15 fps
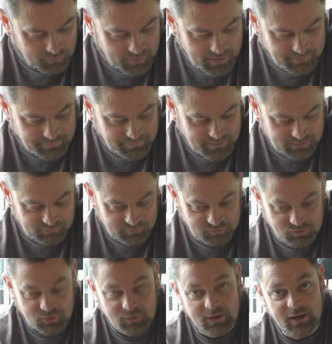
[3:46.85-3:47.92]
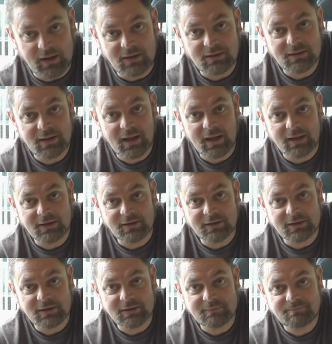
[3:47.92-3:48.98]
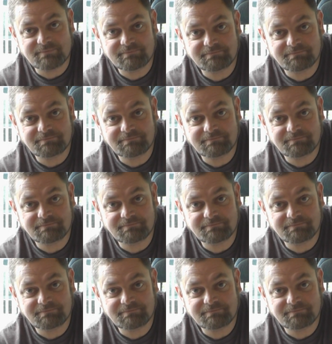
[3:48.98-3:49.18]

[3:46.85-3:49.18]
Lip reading: Right, thanks for tuning in, and